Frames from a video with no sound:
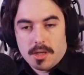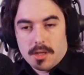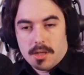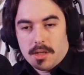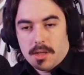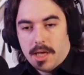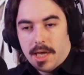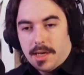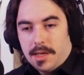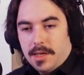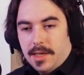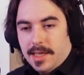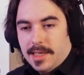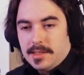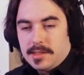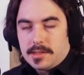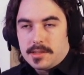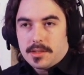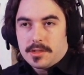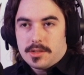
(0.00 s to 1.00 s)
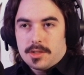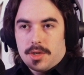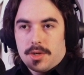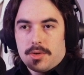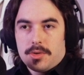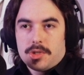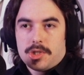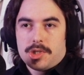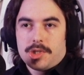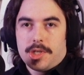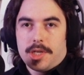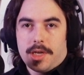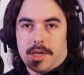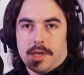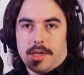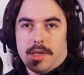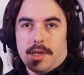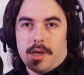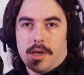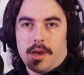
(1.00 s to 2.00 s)
at an institution,
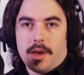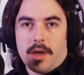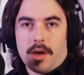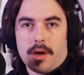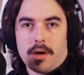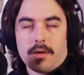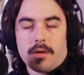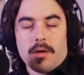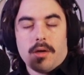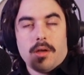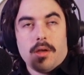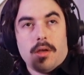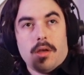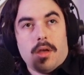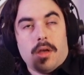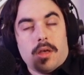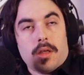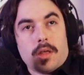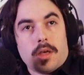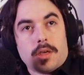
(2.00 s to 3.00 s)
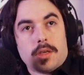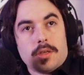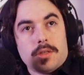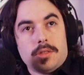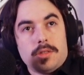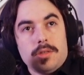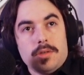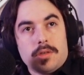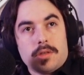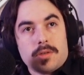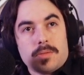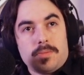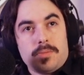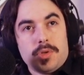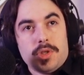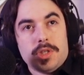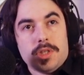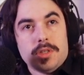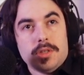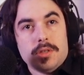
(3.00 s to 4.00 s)
you know, like, because you could
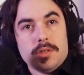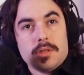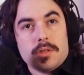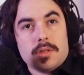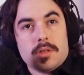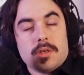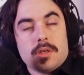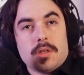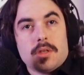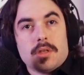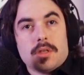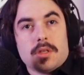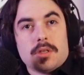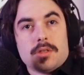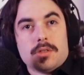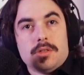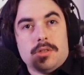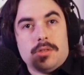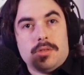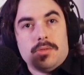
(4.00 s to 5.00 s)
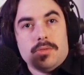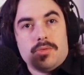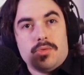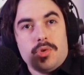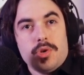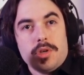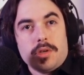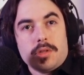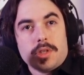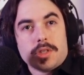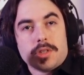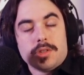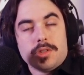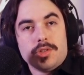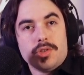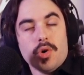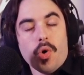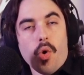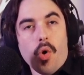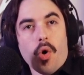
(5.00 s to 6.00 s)
be really
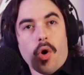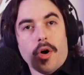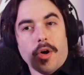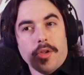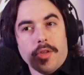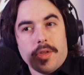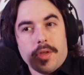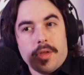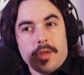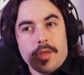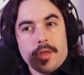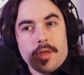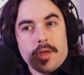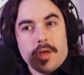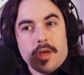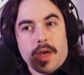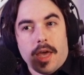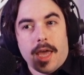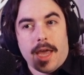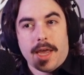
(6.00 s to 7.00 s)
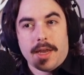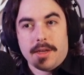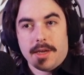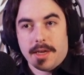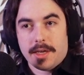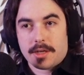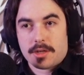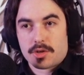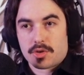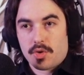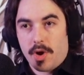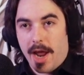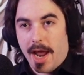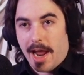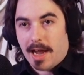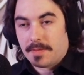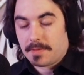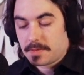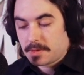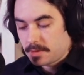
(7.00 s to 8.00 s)
good at a
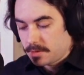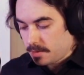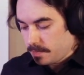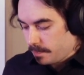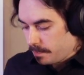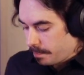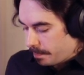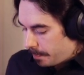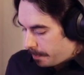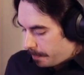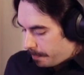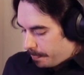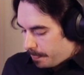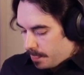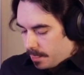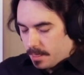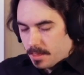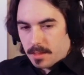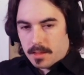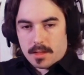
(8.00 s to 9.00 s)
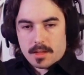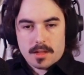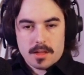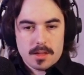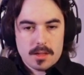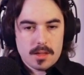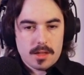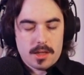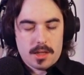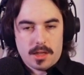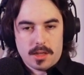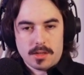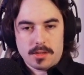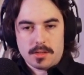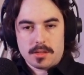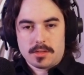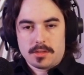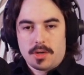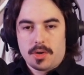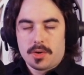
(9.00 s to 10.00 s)
craft and
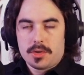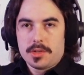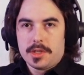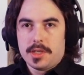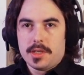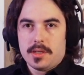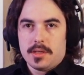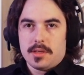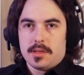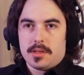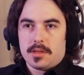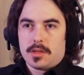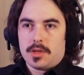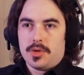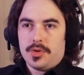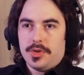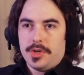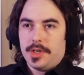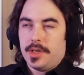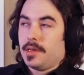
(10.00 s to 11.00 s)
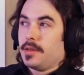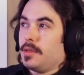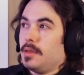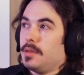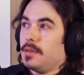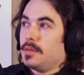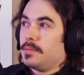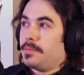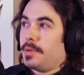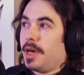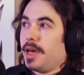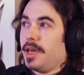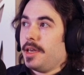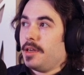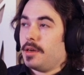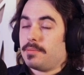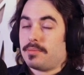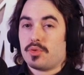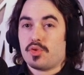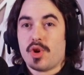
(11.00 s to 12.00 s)
totally learn it by
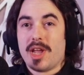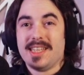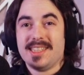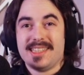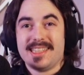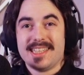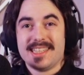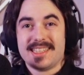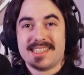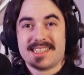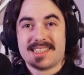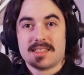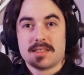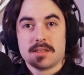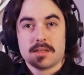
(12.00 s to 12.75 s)
apprentice.